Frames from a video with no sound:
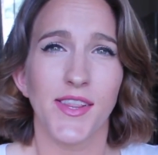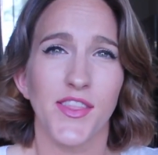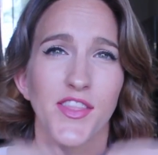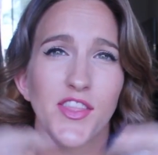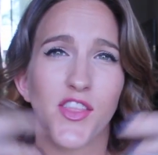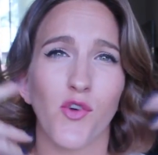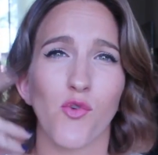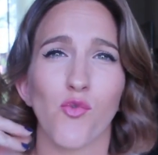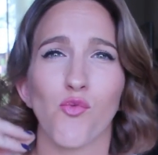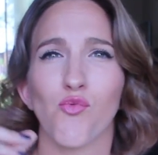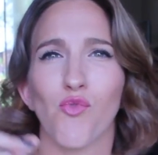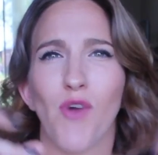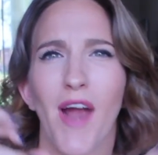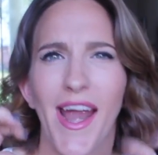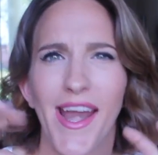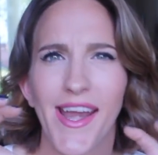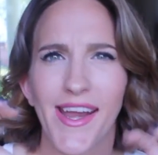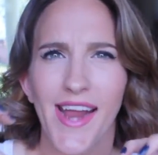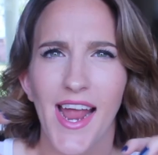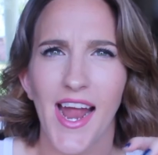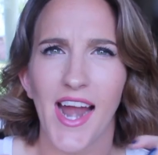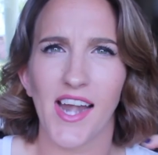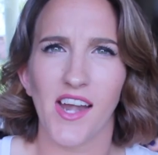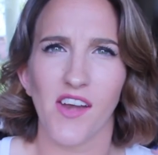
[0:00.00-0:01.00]
the
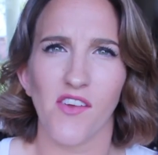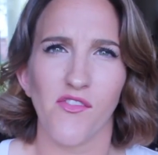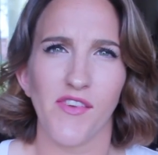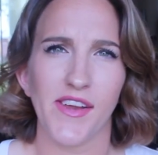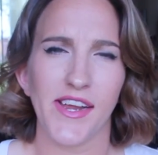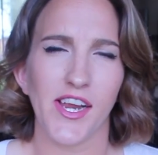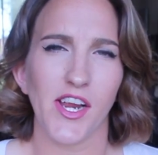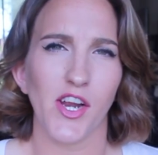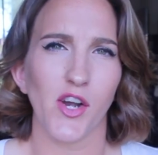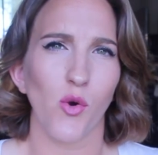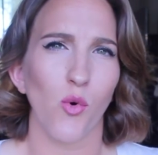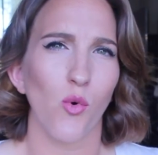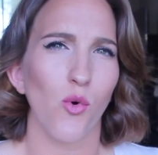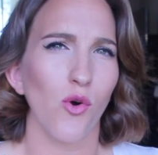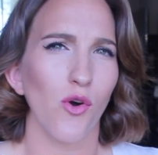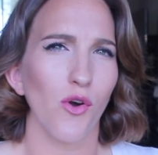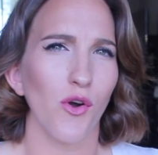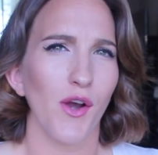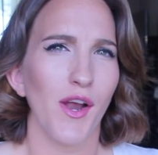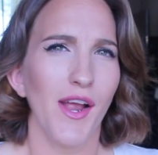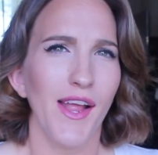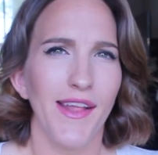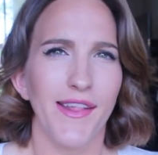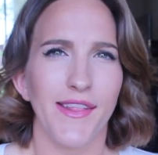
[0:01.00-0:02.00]
right kind of vegan
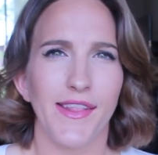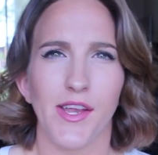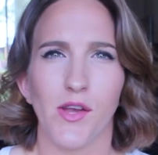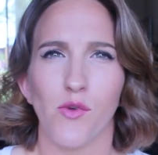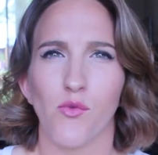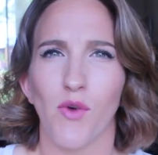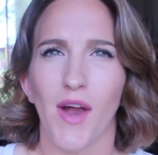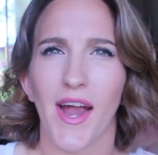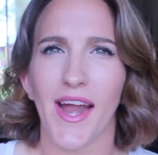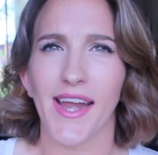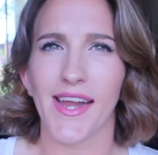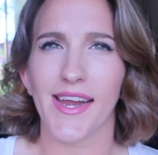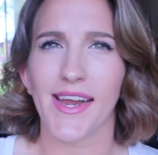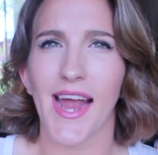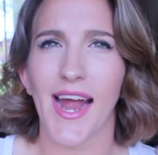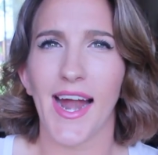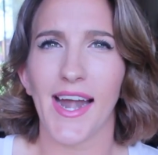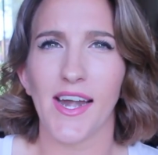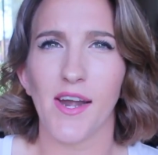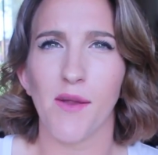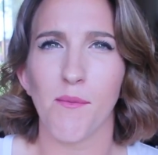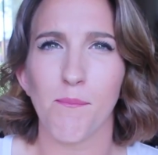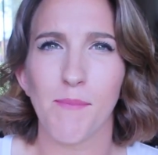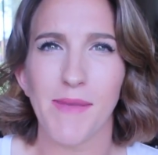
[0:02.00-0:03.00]
or the right
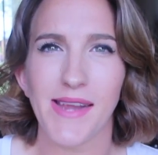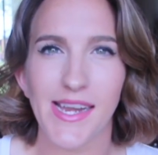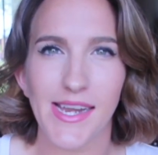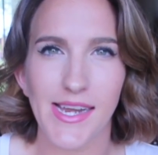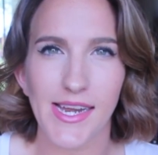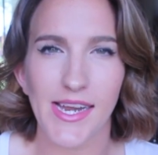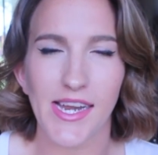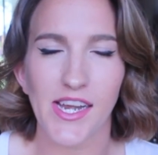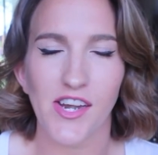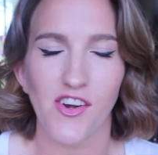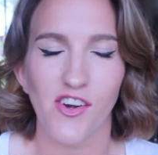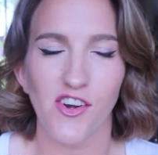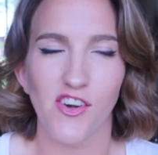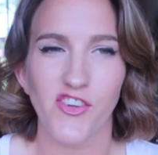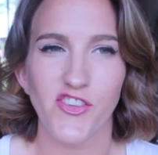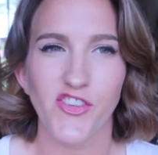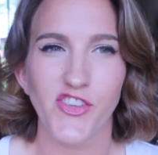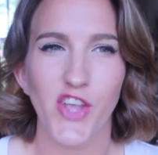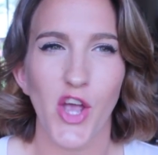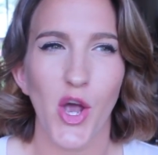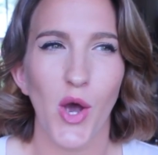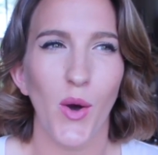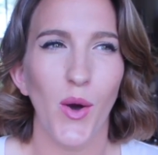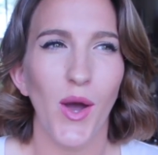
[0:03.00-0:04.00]
kind of meat eater
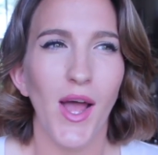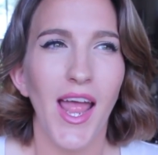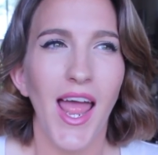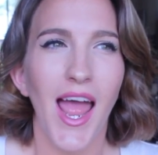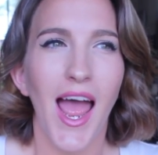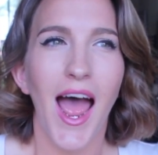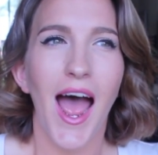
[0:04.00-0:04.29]
so